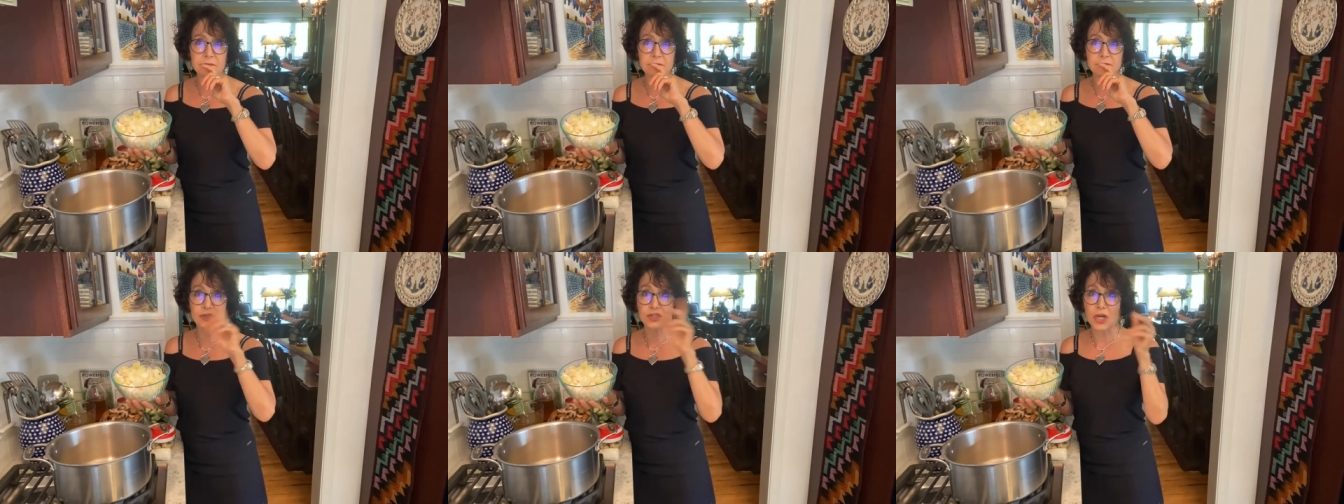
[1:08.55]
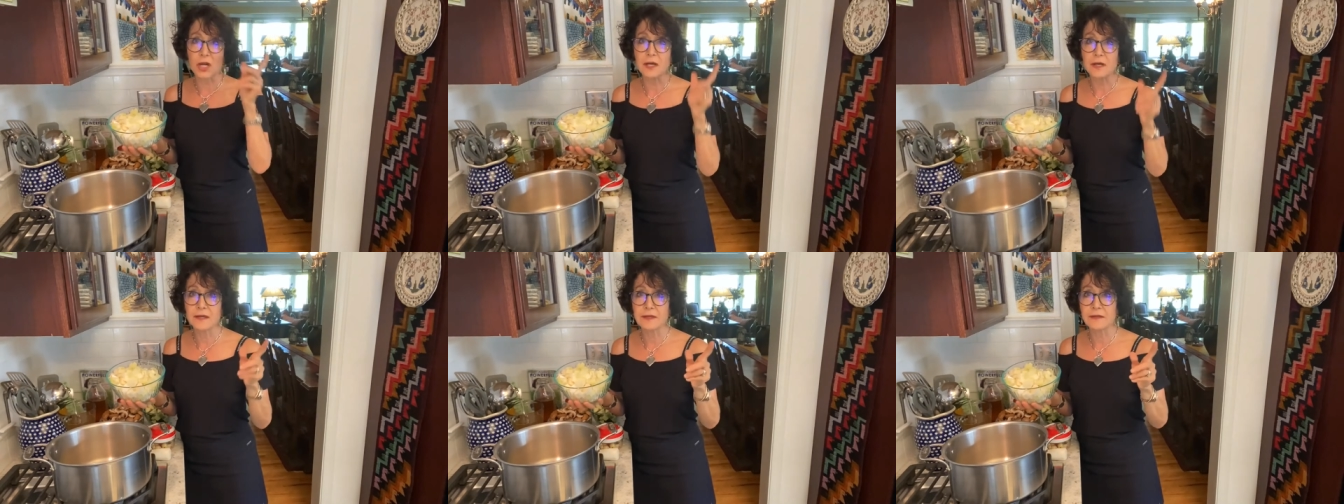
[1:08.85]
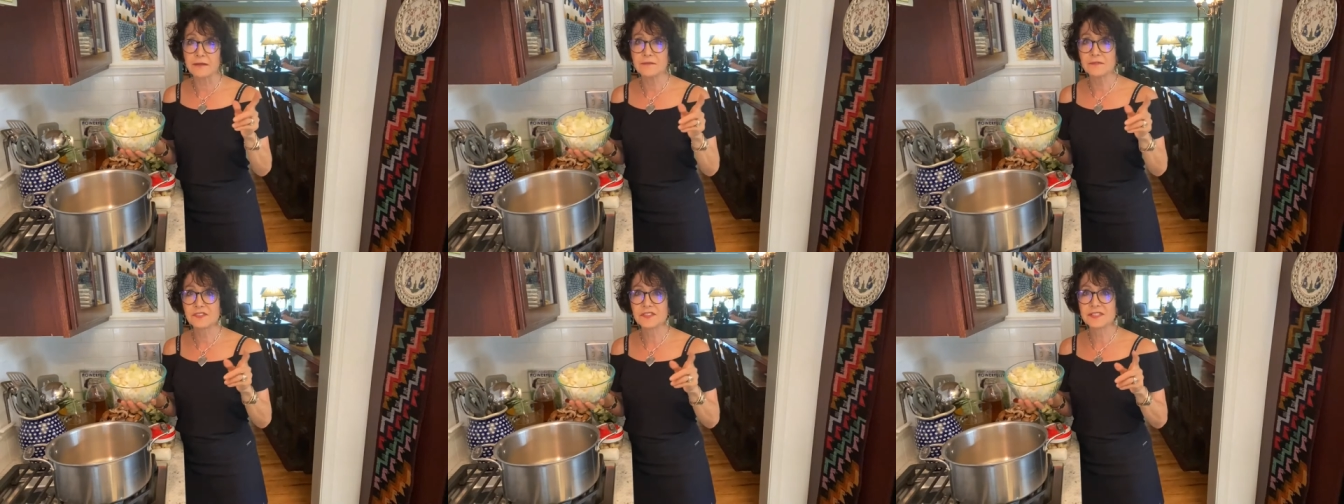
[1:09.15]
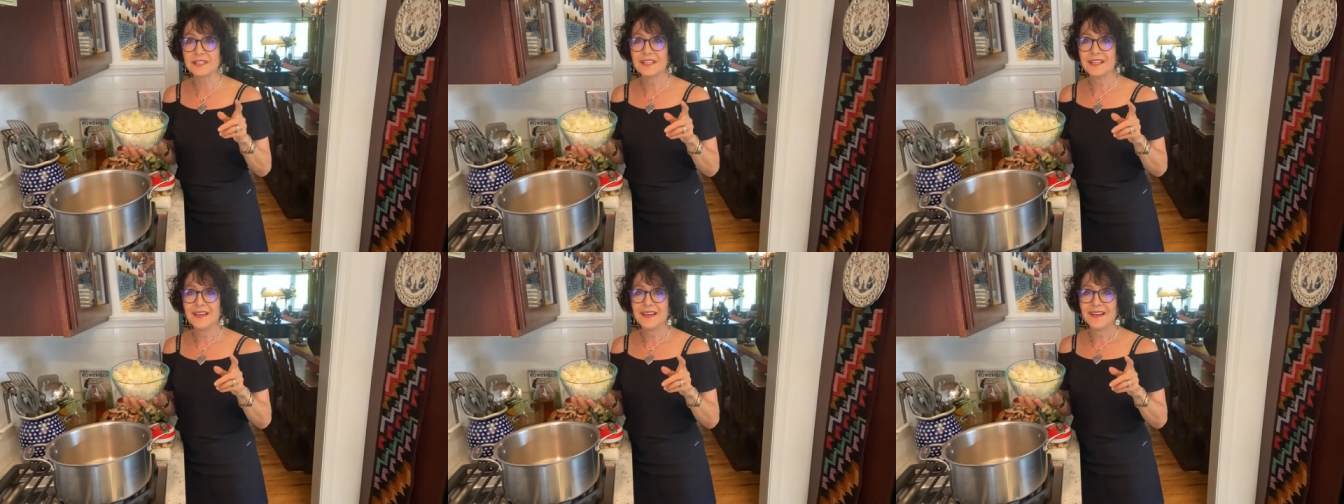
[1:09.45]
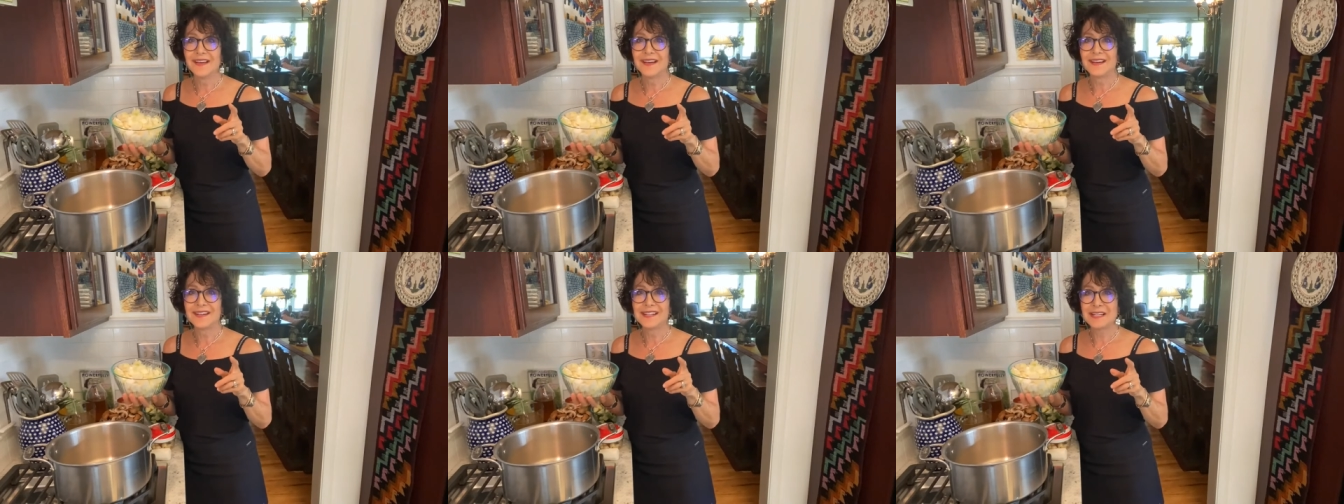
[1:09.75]
chives,
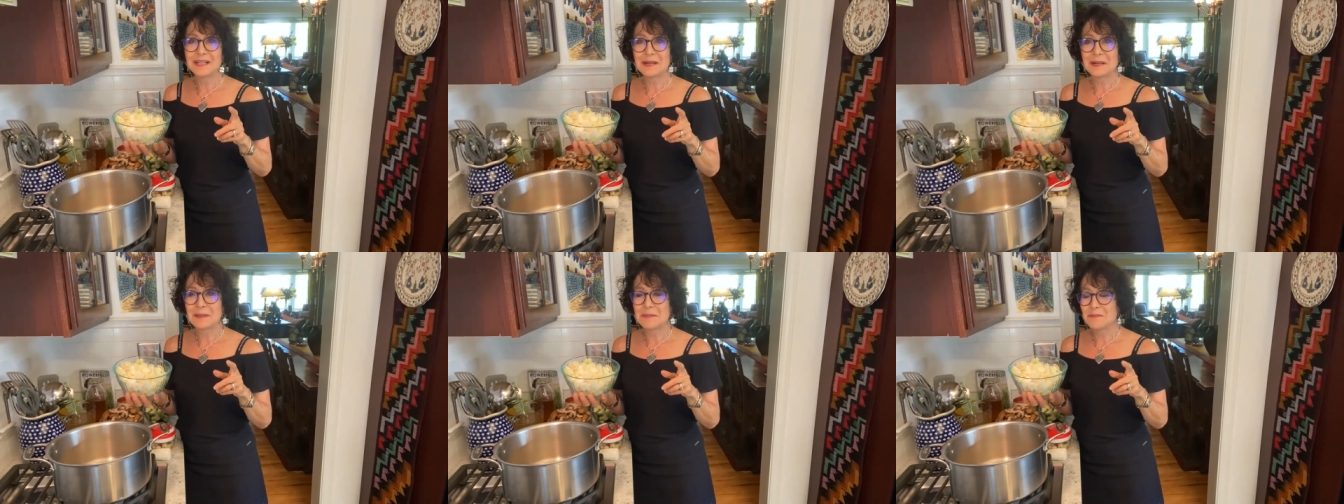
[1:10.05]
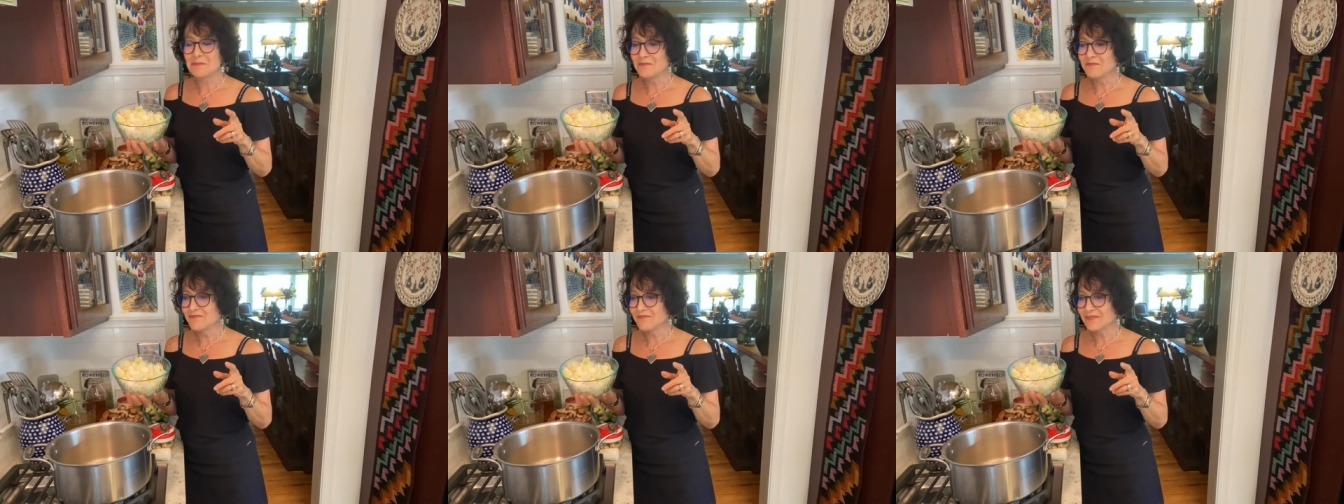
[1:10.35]
um,